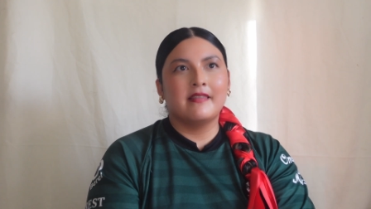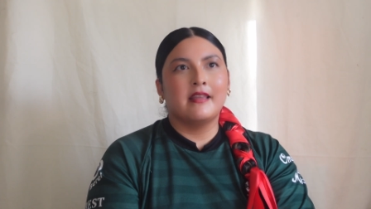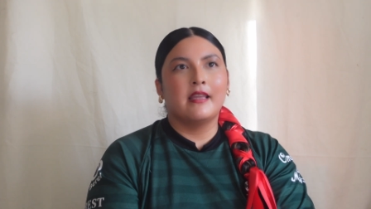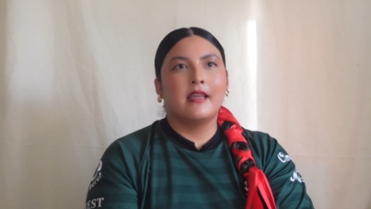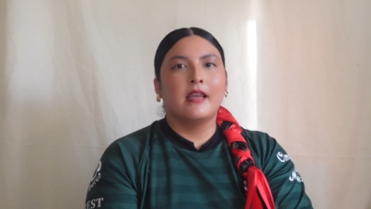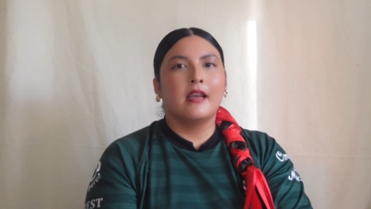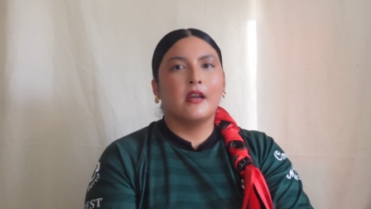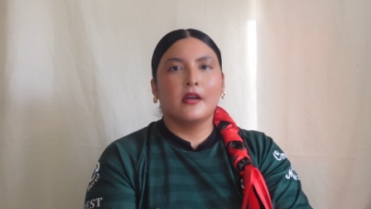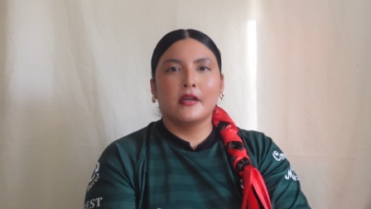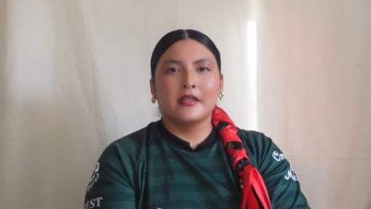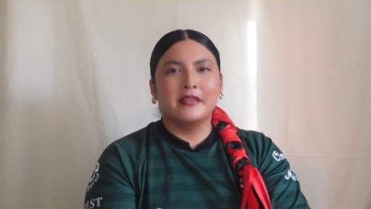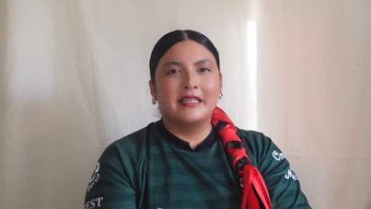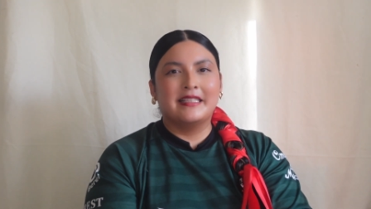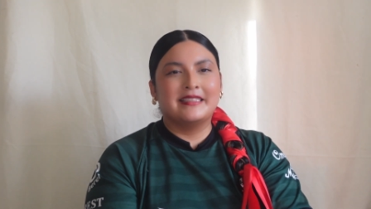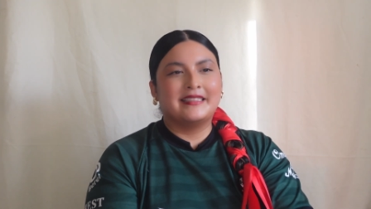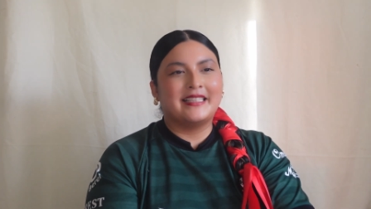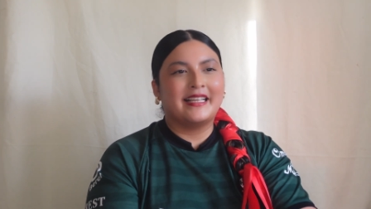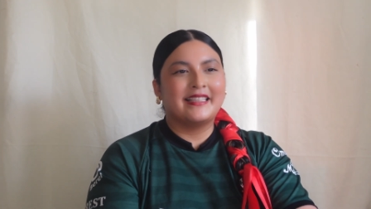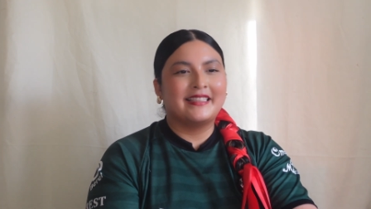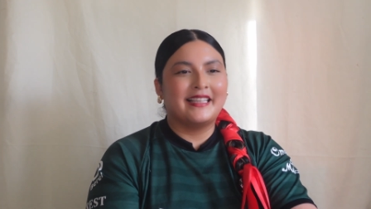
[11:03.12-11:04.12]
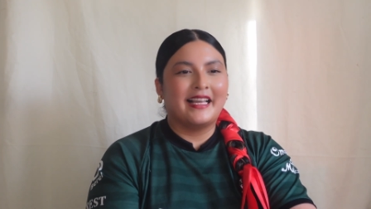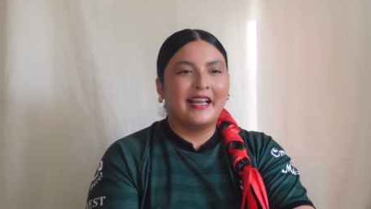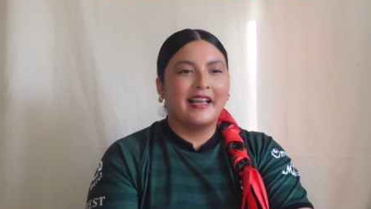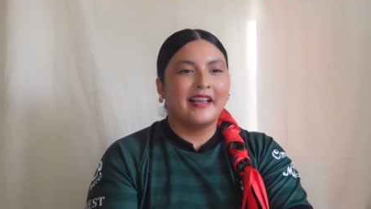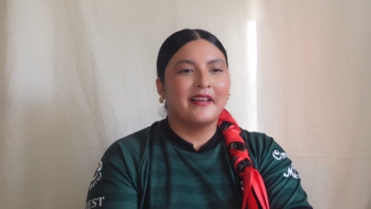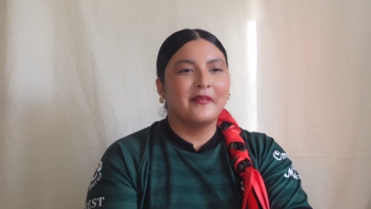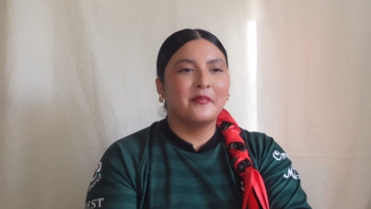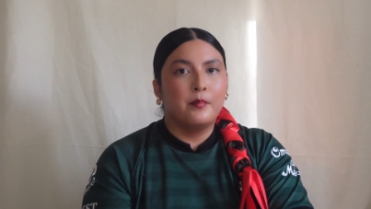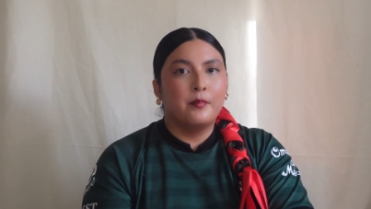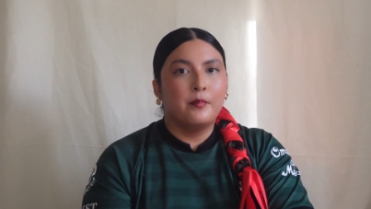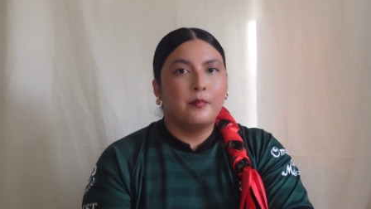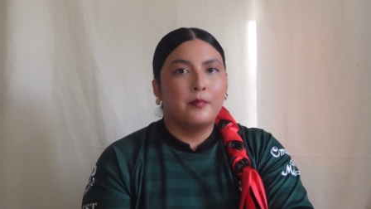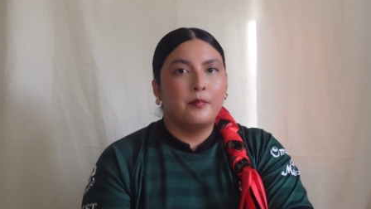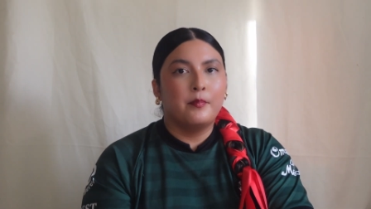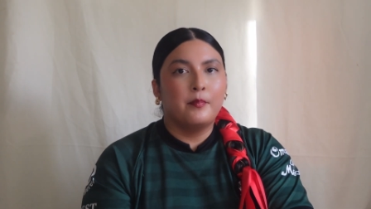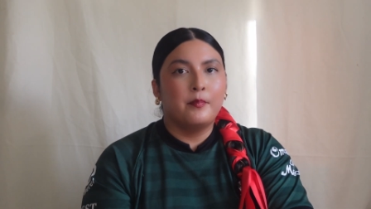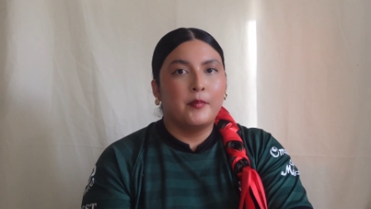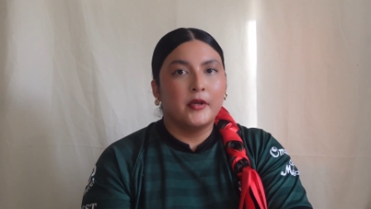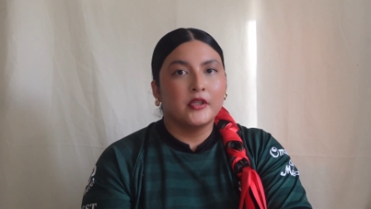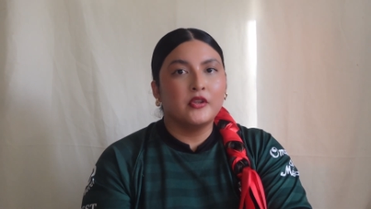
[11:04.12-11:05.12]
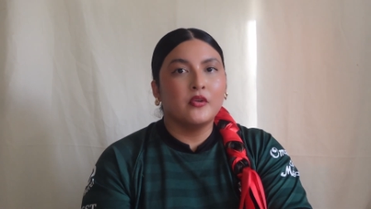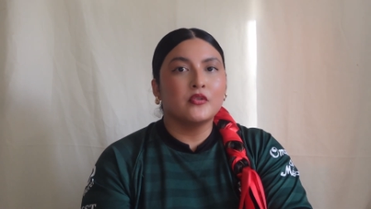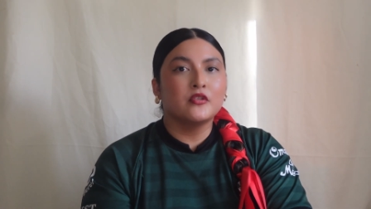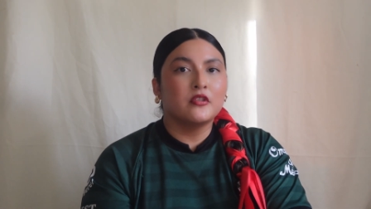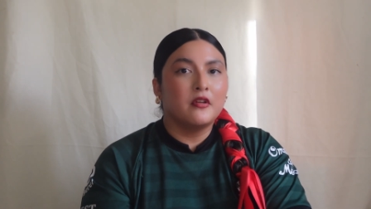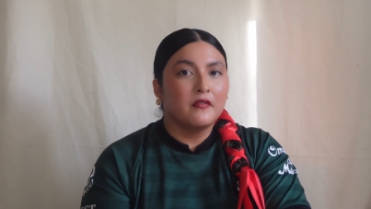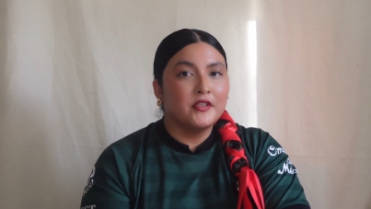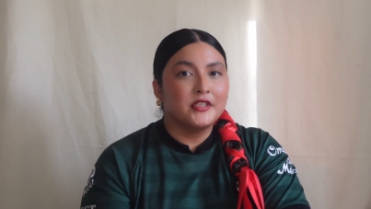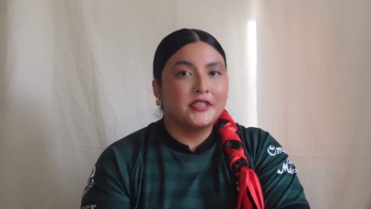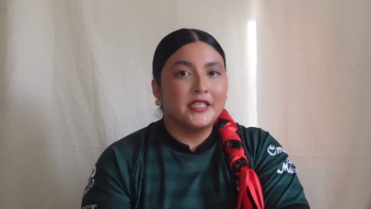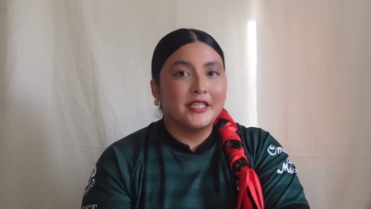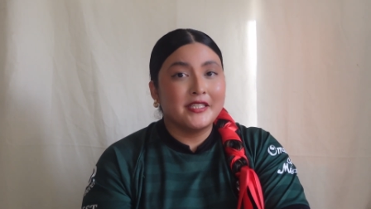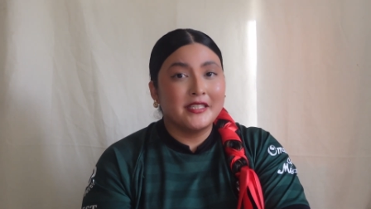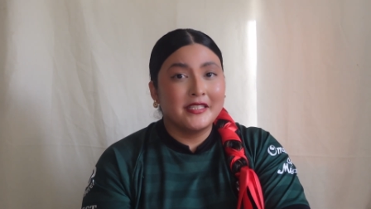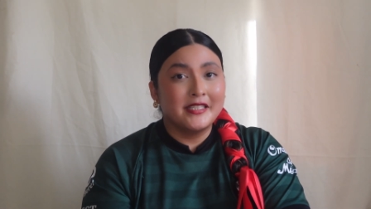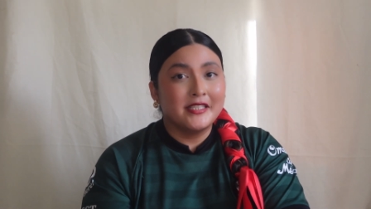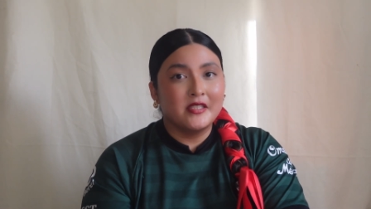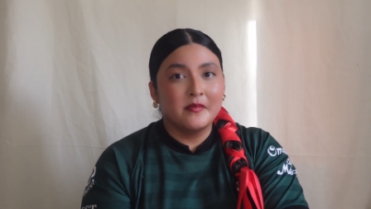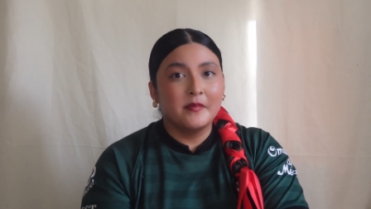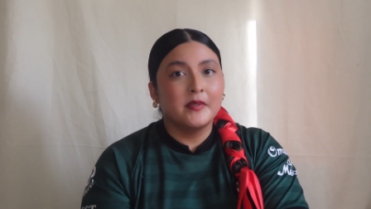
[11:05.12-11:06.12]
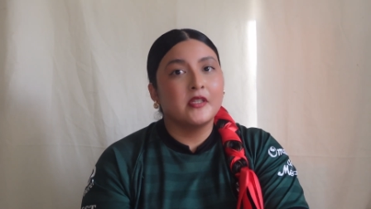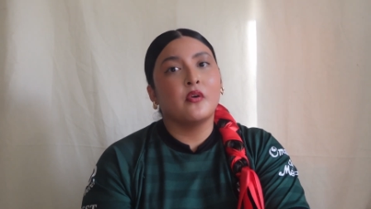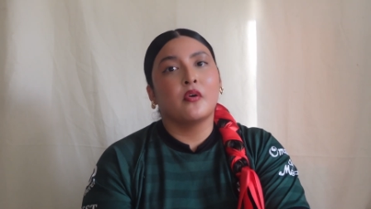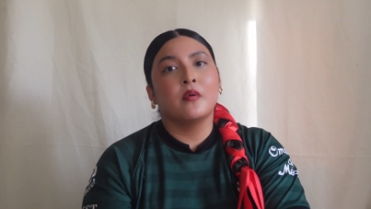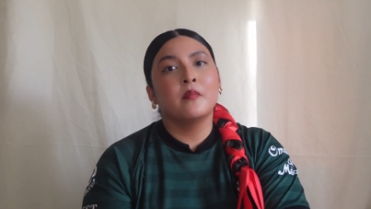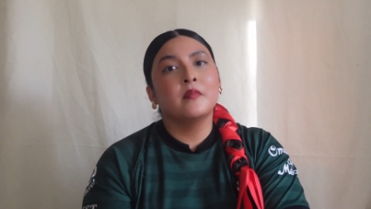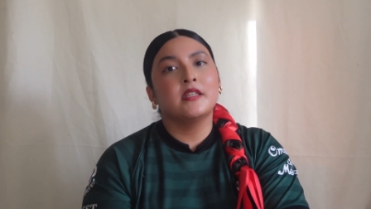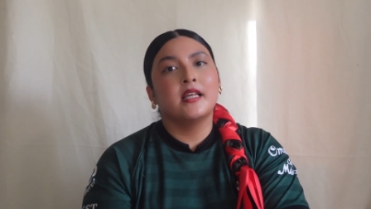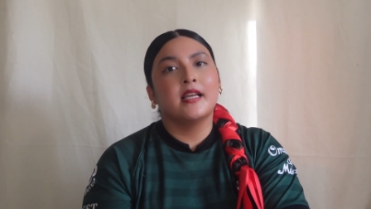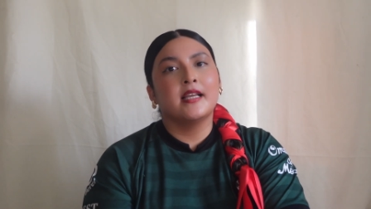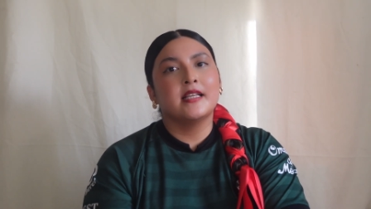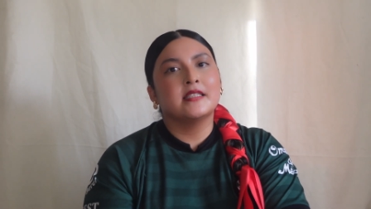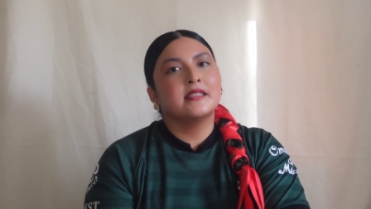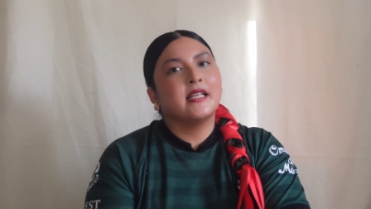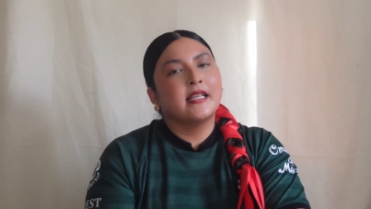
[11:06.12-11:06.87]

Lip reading: think, or things like that. But those conversations need to be normalized.